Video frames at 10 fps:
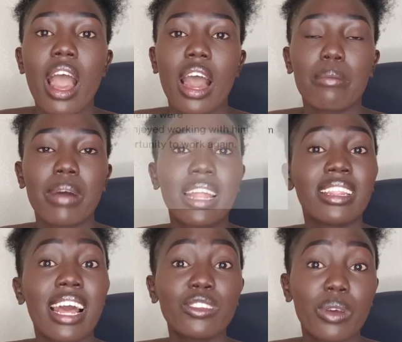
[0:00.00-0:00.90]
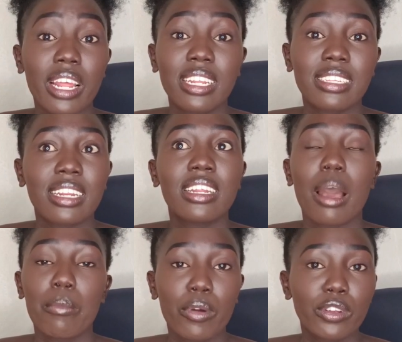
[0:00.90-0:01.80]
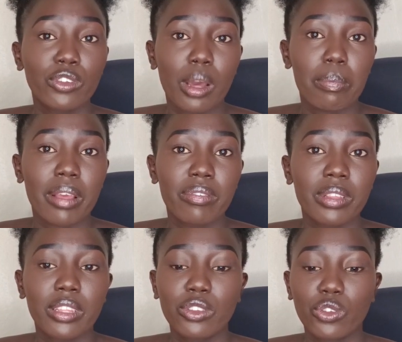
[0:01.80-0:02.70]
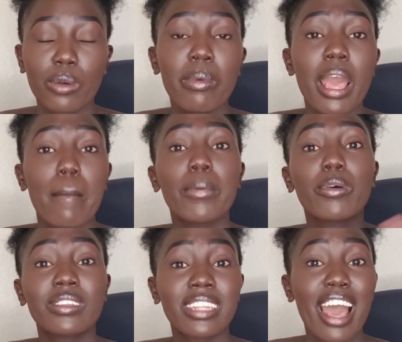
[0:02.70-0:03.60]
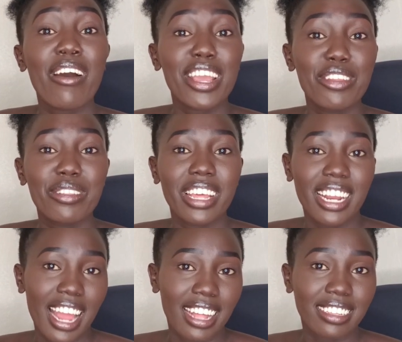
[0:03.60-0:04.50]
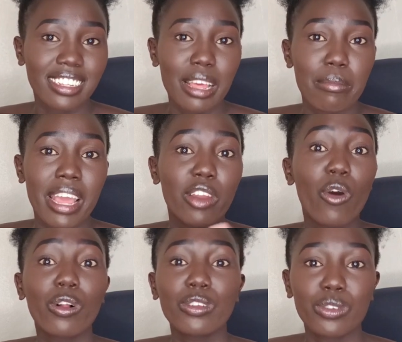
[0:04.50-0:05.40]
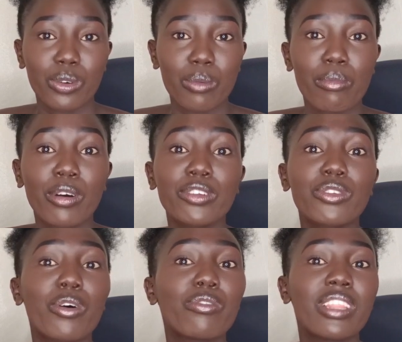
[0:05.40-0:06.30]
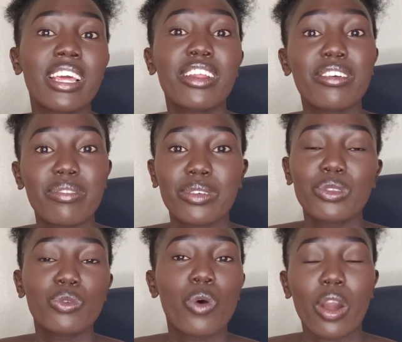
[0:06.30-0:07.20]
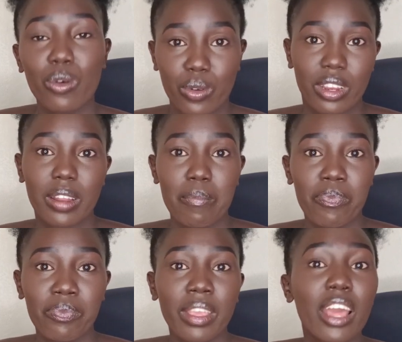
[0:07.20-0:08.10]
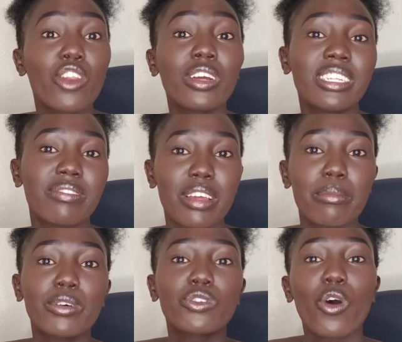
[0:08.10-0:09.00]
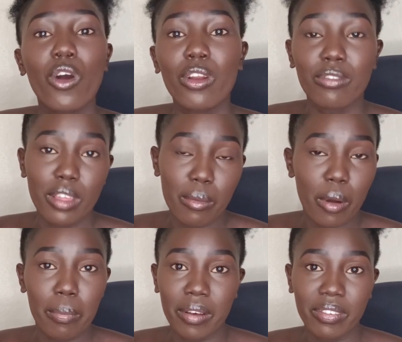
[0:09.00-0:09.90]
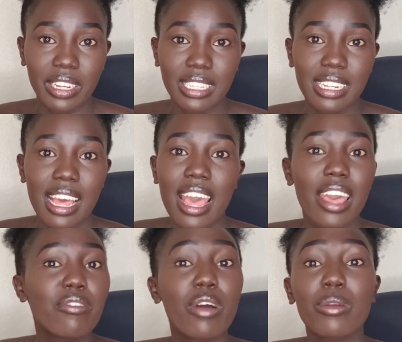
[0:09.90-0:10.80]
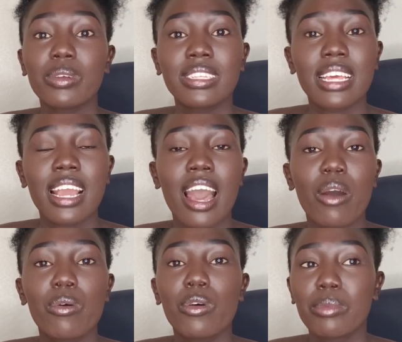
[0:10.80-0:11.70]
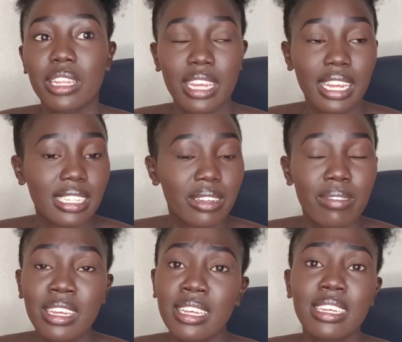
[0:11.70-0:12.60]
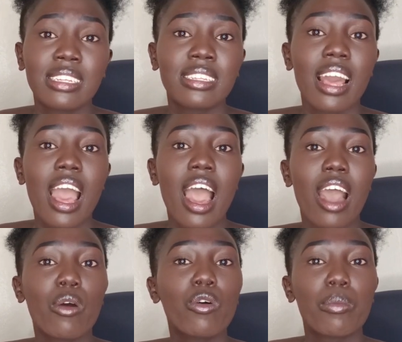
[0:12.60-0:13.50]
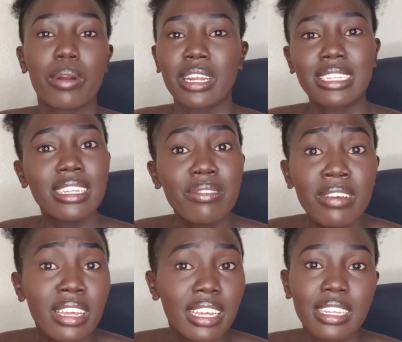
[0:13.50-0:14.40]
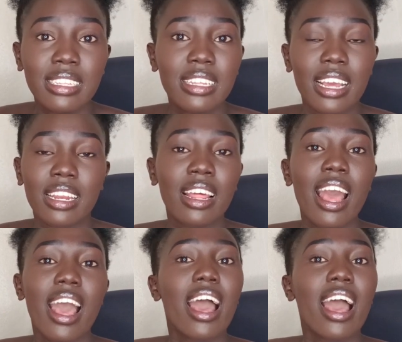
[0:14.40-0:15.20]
And that's when I decided I'm going to apply for this job, because now I knew the client's name. And also, most of the reviews were good. Not even most, all of them were perfect. Everyone was saying how communicative he is, how cooperative he is, and